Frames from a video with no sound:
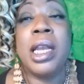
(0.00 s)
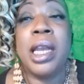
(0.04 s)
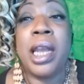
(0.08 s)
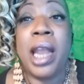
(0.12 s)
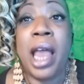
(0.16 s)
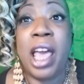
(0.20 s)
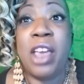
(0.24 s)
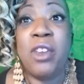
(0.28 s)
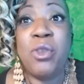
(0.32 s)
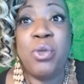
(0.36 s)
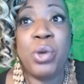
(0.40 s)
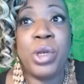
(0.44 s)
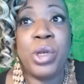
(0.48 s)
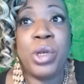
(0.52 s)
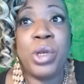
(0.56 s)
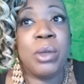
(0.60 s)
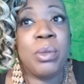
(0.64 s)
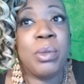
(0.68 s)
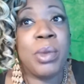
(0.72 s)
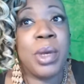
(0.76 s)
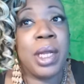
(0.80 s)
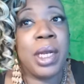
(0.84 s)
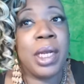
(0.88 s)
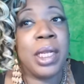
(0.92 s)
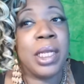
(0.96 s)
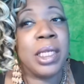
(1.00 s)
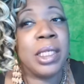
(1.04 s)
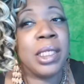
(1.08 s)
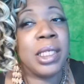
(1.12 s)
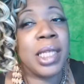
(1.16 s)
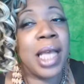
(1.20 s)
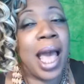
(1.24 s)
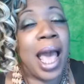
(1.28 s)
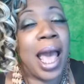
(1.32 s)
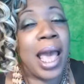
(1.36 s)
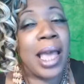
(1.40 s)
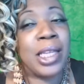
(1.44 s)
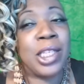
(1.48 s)
Life with
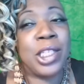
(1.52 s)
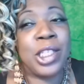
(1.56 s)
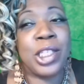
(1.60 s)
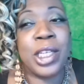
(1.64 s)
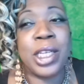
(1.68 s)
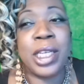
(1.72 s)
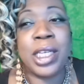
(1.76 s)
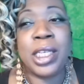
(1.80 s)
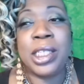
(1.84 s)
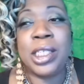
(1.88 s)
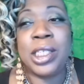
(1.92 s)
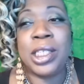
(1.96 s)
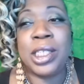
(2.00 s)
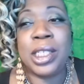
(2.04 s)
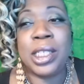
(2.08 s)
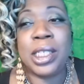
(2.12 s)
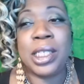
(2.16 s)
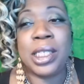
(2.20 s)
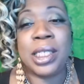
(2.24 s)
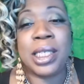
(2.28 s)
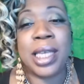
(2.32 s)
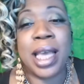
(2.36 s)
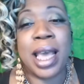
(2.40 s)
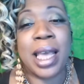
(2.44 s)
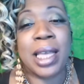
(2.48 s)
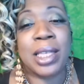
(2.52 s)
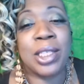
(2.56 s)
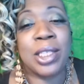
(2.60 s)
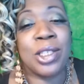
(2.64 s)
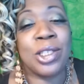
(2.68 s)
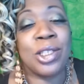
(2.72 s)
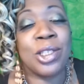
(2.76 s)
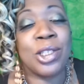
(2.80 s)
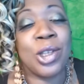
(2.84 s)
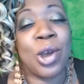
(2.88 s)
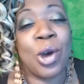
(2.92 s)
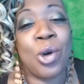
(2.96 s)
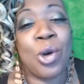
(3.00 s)
Jamila's IG. She has
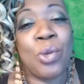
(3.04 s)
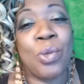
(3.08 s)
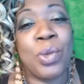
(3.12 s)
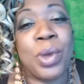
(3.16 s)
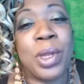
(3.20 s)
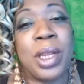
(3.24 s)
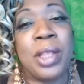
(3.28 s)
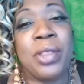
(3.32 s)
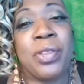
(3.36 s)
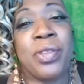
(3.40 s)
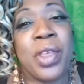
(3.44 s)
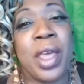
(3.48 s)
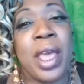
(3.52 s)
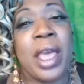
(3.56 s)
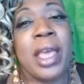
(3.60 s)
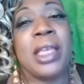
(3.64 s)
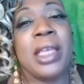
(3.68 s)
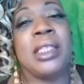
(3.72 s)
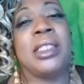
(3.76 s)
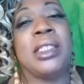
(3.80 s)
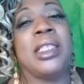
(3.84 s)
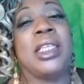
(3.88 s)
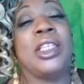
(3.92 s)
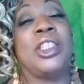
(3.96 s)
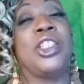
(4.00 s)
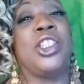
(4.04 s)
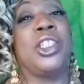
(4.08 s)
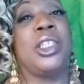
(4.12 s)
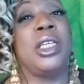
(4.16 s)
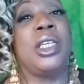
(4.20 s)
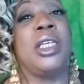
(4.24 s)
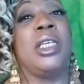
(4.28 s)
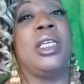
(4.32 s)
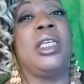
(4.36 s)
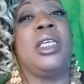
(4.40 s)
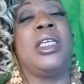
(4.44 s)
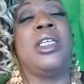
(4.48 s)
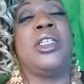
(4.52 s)
so many things that
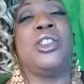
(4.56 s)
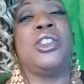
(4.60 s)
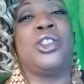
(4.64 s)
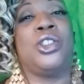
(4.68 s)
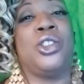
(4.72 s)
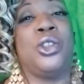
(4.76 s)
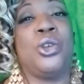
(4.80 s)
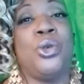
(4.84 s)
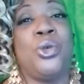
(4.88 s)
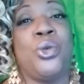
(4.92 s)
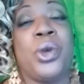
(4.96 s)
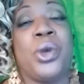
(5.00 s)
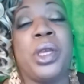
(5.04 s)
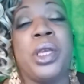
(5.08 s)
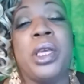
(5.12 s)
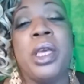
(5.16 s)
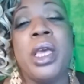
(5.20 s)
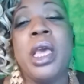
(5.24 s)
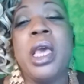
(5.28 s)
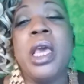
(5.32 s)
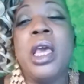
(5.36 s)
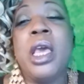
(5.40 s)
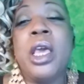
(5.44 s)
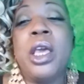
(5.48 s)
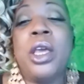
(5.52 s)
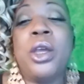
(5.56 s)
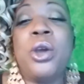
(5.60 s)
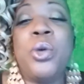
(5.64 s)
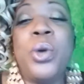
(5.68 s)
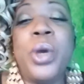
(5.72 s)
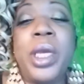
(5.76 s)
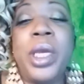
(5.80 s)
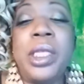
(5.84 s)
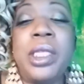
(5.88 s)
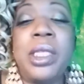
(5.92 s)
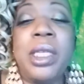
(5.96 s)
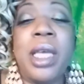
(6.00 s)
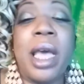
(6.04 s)
she is doing.
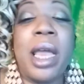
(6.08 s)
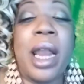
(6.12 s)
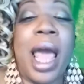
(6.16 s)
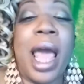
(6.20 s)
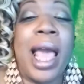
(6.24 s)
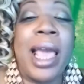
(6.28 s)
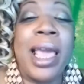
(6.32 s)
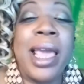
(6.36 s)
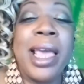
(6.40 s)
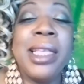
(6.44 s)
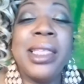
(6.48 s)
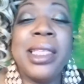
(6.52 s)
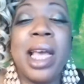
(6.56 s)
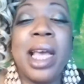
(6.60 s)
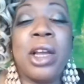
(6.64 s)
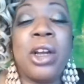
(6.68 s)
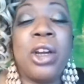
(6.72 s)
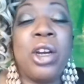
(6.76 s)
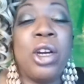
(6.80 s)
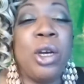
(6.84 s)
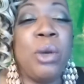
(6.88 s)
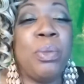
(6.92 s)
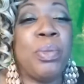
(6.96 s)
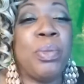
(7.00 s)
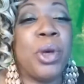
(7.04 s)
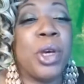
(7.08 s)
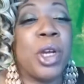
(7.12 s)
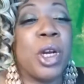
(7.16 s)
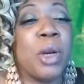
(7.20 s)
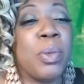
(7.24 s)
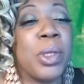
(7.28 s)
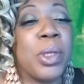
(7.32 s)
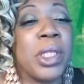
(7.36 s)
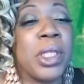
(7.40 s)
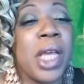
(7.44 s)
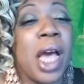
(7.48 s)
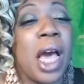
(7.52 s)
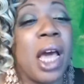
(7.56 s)
Queen Tut, I guess I could build
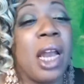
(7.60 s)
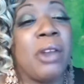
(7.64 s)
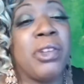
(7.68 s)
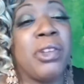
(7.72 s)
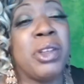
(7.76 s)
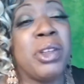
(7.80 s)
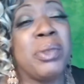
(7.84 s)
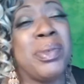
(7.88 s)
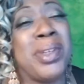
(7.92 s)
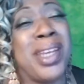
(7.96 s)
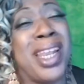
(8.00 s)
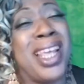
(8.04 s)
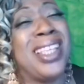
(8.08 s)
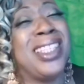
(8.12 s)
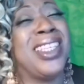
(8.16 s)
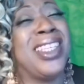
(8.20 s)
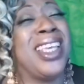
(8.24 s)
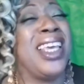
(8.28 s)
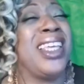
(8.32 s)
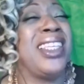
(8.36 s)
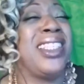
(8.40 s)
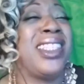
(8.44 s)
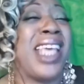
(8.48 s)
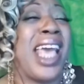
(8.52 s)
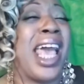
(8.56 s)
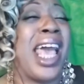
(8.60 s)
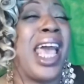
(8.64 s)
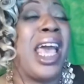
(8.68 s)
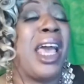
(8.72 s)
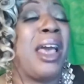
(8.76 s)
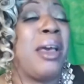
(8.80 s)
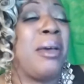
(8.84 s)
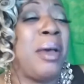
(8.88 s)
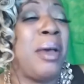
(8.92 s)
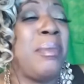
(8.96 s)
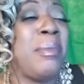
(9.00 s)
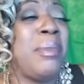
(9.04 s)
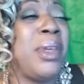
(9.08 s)
up a tolerance, but that take
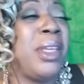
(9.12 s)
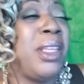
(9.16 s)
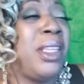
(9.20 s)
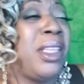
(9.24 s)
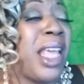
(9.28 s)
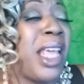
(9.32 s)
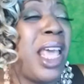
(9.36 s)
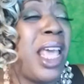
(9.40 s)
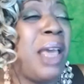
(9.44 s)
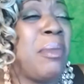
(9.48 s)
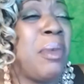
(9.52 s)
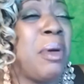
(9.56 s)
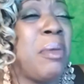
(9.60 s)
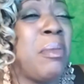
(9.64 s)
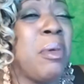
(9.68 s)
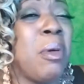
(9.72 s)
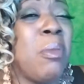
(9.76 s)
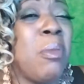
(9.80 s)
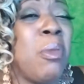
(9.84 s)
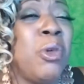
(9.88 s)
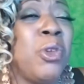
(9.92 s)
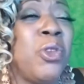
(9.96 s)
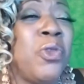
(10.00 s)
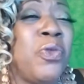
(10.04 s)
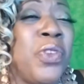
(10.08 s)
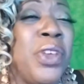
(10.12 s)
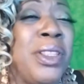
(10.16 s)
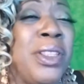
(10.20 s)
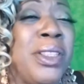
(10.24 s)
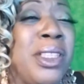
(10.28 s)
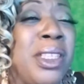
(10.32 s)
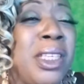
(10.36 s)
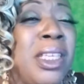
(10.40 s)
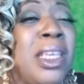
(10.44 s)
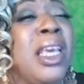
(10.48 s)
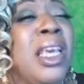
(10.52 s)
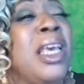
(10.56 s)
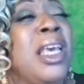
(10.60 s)
time. I mean, damn, I'm almost
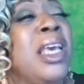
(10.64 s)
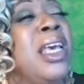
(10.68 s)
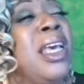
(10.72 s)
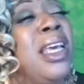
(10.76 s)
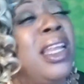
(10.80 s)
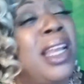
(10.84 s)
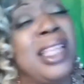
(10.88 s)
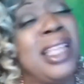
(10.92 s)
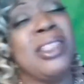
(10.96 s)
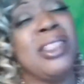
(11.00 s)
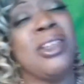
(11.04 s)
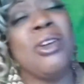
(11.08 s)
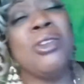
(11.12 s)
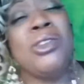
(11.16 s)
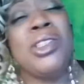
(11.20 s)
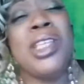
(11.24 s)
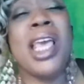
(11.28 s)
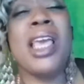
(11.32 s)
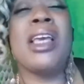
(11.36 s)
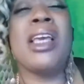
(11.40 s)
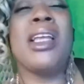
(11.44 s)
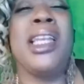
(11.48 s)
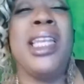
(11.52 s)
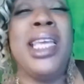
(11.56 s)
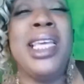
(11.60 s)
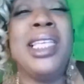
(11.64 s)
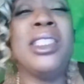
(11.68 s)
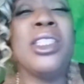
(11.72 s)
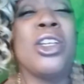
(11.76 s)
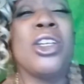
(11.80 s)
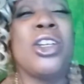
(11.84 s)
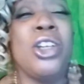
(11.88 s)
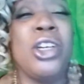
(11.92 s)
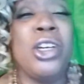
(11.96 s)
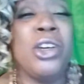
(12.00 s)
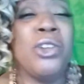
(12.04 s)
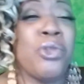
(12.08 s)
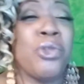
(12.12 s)
50. That's gonna take at least a
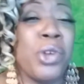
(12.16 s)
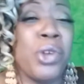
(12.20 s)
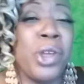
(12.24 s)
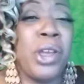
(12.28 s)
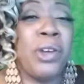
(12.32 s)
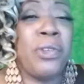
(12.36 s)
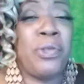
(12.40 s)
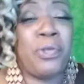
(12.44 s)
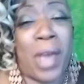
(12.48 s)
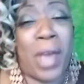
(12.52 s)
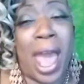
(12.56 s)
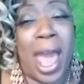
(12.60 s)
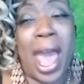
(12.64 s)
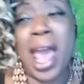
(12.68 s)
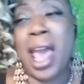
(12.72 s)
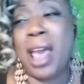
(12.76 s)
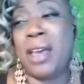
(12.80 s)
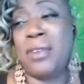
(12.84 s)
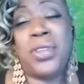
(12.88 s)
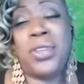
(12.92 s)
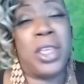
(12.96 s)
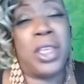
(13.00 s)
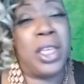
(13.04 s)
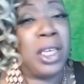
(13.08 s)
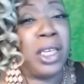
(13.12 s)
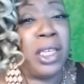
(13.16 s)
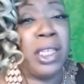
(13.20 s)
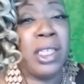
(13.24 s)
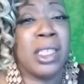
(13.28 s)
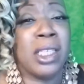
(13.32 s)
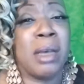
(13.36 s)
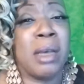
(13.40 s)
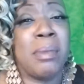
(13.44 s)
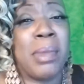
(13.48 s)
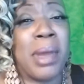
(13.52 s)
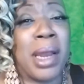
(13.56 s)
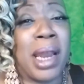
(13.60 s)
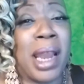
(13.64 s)
good real 5 years
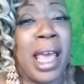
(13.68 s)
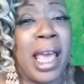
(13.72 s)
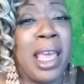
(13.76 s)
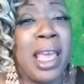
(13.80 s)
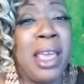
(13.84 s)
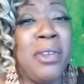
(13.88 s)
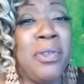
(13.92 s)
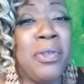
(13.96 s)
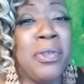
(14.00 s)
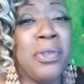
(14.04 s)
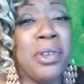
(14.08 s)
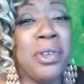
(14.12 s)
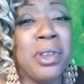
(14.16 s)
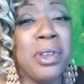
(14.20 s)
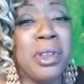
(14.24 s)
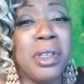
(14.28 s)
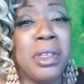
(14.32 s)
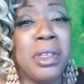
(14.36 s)
of my life.